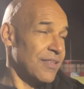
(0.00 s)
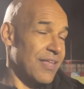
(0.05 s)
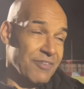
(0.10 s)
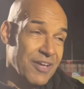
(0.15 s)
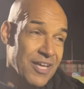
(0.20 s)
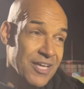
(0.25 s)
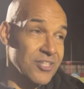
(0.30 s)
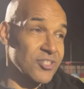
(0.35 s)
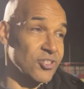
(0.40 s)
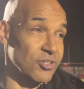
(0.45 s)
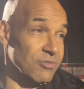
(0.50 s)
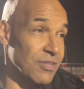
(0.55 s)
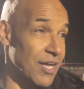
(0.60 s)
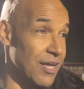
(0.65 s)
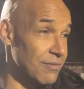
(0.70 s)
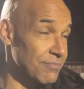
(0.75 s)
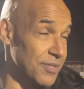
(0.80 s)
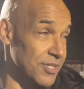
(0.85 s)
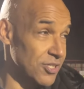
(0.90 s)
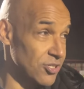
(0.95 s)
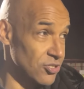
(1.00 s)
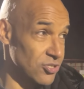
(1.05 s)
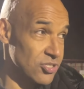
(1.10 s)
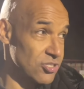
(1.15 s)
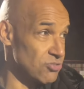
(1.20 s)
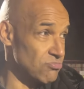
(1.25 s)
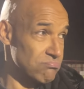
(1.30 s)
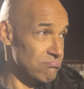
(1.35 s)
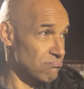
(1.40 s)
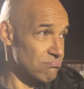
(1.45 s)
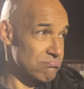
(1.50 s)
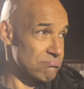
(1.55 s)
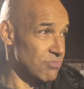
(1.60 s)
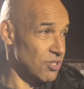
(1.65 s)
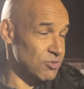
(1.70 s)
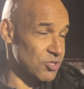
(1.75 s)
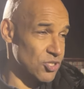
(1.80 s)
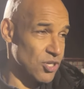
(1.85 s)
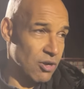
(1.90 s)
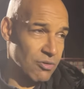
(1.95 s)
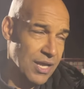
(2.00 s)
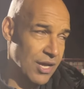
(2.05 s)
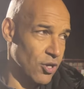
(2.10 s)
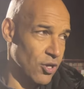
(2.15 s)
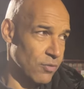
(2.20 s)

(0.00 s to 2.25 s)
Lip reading: They've had to do that because there was no let